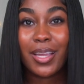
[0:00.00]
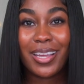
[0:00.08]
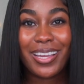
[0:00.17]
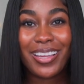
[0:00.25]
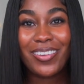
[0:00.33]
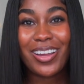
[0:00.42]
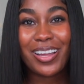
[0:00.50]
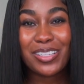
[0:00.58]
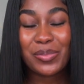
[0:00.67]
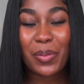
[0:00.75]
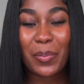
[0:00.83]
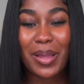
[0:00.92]
Hey
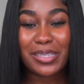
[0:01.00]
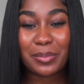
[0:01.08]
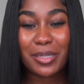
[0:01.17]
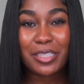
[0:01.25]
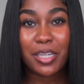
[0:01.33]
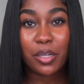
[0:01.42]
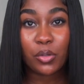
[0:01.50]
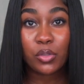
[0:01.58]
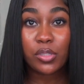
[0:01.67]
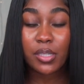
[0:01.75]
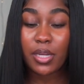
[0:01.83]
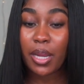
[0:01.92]
guys, welcome back to my channel.
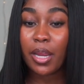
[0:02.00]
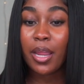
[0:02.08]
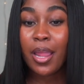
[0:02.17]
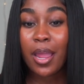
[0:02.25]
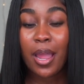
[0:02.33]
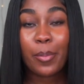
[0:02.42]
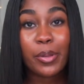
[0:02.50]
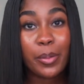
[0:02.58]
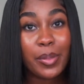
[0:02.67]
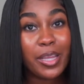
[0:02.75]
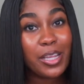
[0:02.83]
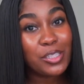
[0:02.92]
Today I'm going to
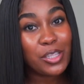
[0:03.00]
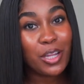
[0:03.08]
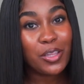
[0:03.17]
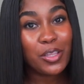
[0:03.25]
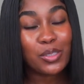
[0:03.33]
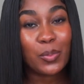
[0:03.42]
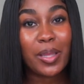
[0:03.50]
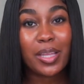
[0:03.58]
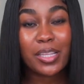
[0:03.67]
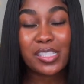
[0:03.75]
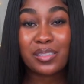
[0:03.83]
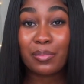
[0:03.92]
be installing this wig.
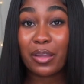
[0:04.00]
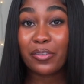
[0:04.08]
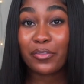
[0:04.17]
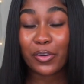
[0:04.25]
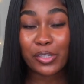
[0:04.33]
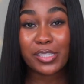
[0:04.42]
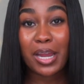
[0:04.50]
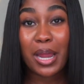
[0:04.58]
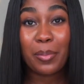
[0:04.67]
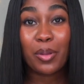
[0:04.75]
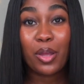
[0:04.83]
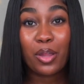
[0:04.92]
This is my first
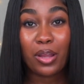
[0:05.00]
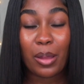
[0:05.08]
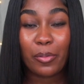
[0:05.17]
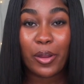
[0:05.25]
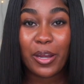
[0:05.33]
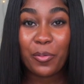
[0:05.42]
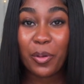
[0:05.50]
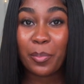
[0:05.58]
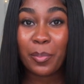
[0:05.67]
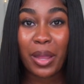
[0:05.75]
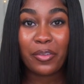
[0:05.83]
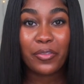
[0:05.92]
time collaborating with
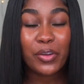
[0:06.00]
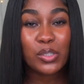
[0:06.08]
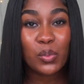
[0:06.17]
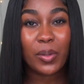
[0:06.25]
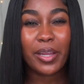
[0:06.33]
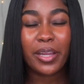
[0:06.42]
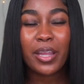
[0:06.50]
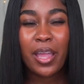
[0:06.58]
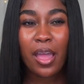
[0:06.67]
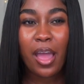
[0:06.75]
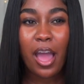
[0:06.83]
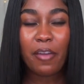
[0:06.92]
my first wig.
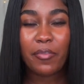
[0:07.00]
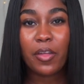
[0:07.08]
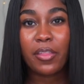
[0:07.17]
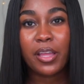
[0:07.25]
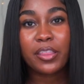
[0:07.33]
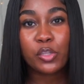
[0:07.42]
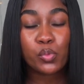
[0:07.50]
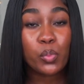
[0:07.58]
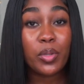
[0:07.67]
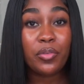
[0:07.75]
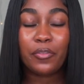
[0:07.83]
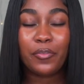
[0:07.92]
I felt like this would
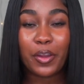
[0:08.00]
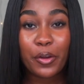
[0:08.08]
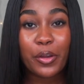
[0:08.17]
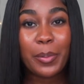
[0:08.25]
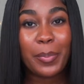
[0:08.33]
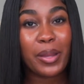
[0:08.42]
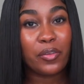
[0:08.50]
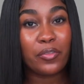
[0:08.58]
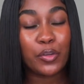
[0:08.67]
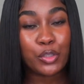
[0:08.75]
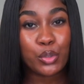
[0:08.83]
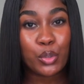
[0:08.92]
be very
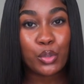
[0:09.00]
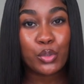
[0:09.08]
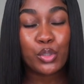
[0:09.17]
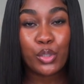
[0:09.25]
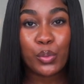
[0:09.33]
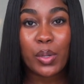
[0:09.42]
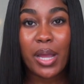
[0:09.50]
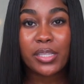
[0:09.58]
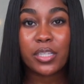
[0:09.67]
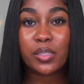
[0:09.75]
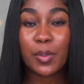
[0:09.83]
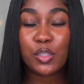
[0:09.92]
beneficial to you
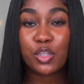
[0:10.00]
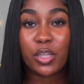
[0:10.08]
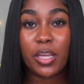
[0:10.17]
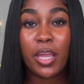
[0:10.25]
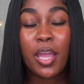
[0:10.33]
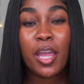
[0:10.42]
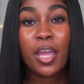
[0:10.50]
guys, especially